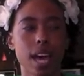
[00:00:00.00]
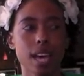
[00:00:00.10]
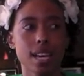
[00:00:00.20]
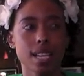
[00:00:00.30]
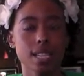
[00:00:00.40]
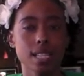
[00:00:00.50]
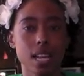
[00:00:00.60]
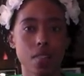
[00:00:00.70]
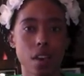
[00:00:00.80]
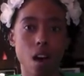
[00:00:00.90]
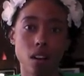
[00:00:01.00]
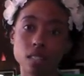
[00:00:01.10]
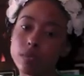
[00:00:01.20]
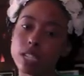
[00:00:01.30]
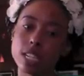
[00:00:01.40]
and there are
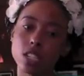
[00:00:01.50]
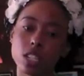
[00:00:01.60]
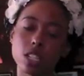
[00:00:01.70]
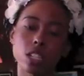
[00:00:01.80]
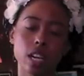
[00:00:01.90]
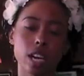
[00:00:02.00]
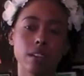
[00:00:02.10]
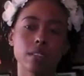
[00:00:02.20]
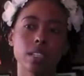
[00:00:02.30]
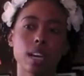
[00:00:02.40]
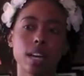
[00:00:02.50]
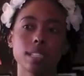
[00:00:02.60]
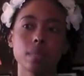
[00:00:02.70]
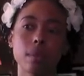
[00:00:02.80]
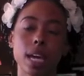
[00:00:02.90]
some changes that I've decided
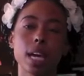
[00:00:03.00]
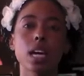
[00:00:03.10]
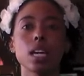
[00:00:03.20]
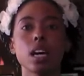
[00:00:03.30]
to make.